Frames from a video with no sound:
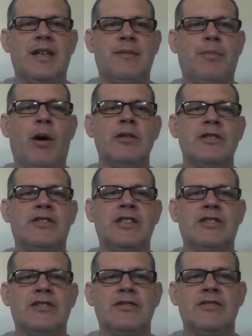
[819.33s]

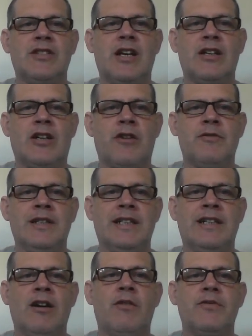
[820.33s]
politicians that are
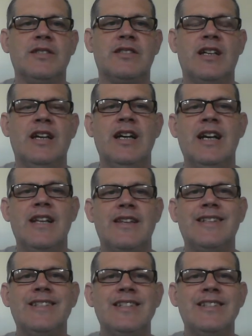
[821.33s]
currently in office,
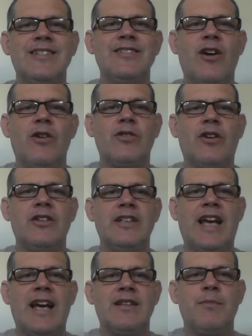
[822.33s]
then you're not going to
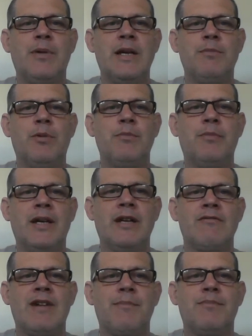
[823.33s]
get the people
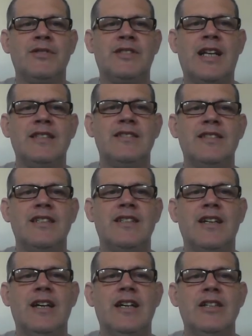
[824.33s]
being represented.
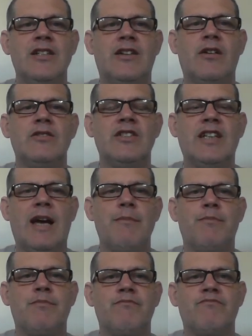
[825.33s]
You're going to get
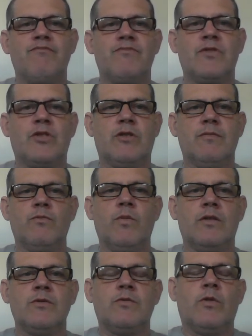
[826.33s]

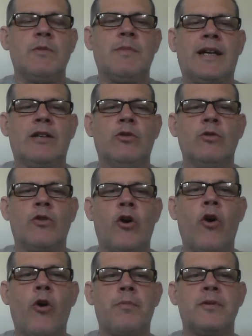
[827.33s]
what you might call
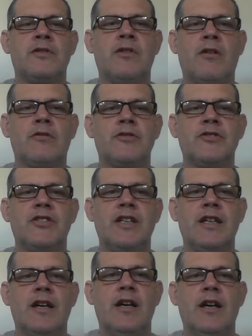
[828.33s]

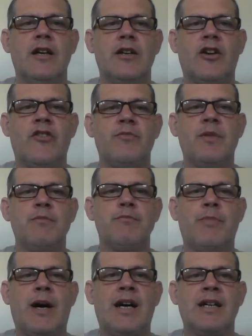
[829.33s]
corporatocracy,
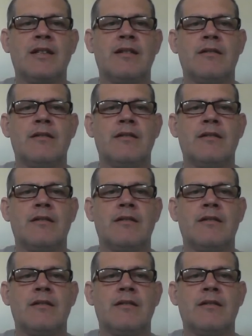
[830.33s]
government by